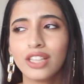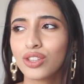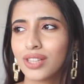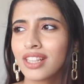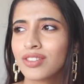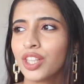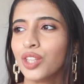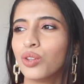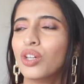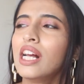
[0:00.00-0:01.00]
And today's
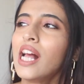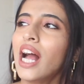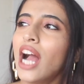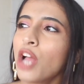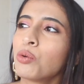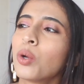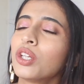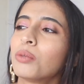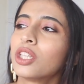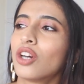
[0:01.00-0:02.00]
video, I'm
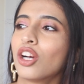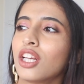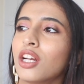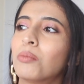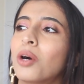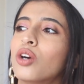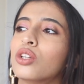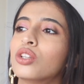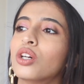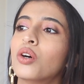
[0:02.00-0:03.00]
going to be talking
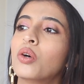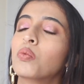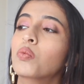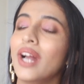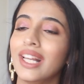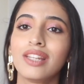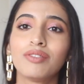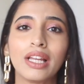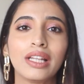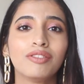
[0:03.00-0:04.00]
about the
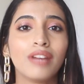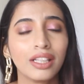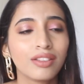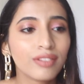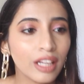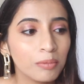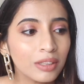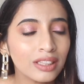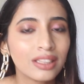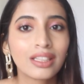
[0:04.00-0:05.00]
very
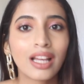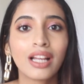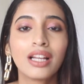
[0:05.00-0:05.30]
famous